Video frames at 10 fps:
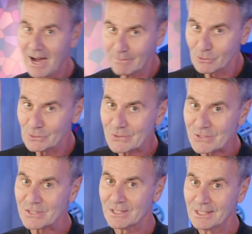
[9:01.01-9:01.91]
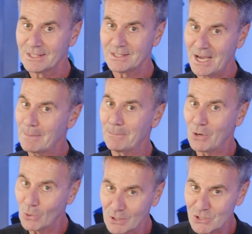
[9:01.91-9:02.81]
novels, not
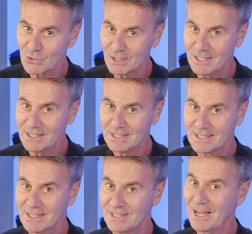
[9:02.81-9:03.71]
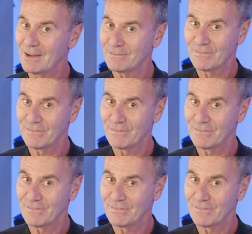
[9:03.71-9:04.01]
poetry, not